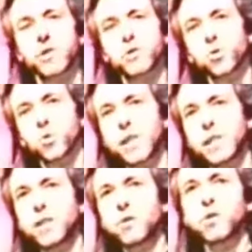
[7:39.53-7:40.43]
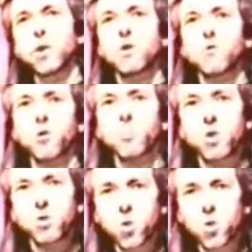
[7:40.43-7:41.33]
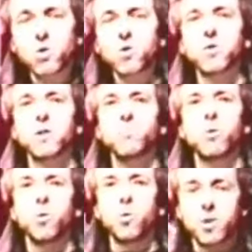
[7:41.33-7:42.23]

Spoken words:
that the readings from the North Pole,